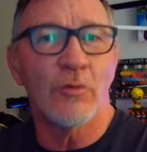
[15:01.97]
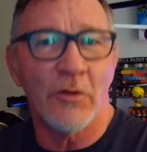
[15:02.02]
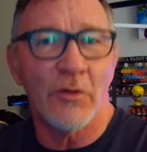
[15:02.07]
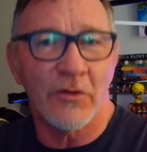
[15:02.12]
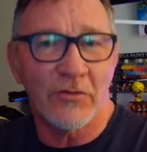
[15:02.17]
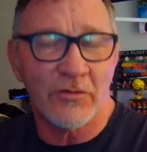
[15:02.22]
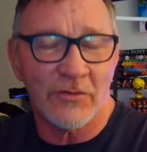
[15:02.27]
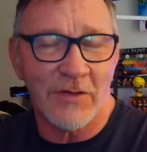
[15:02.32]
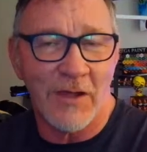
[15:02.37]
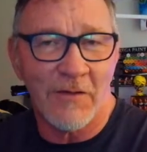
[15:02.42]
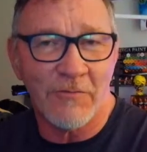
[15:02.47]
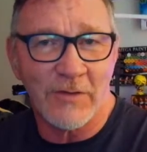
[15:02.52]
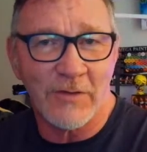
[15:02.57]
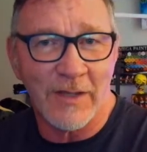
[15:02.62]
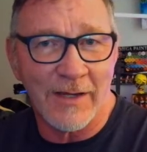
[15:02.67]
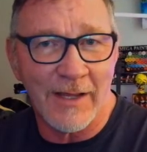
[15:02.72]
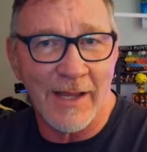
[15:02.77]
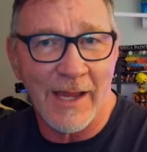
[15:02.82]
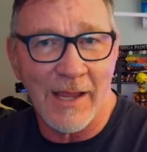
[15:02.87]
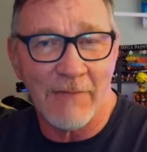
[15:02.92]
stuff that
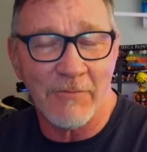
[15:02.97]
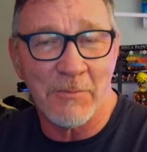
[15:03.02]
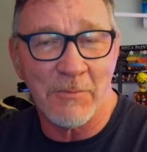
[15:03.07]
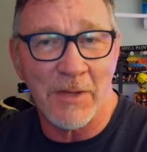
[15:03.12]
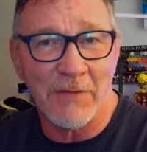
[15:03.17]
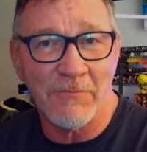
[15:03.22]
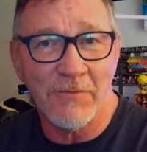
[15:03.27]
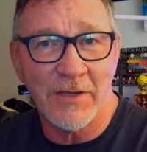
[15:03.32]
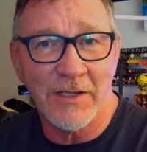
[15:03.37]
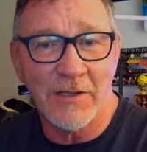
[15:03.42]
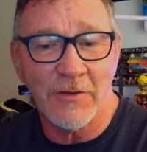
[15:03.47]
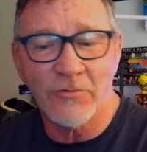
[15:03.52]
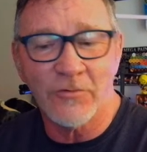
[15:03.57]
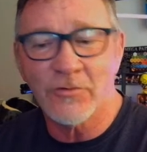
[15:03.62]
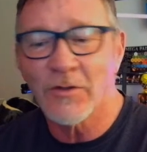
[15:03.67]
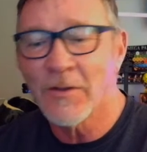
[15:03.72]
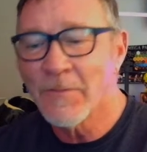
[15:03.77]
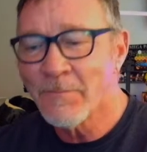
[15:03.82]
I have in my videos.